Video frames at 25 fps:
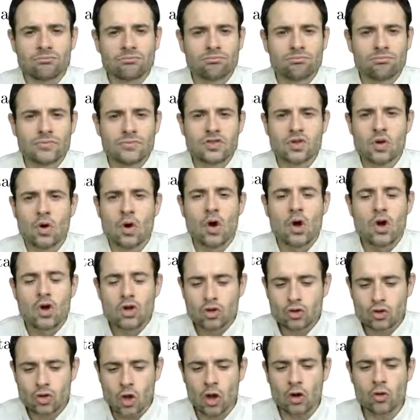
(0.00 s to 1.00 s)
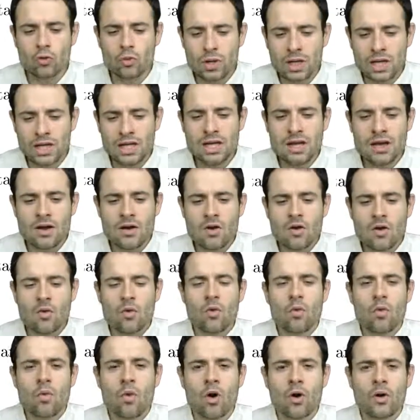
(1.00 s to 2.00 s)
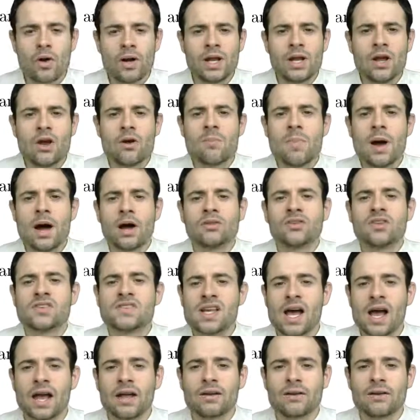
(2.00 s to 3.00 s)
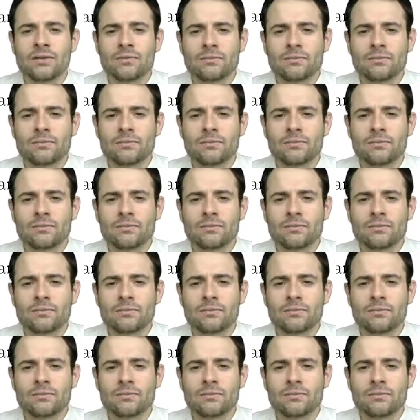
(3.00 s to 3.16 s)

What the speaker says: So don't really worry about the sign.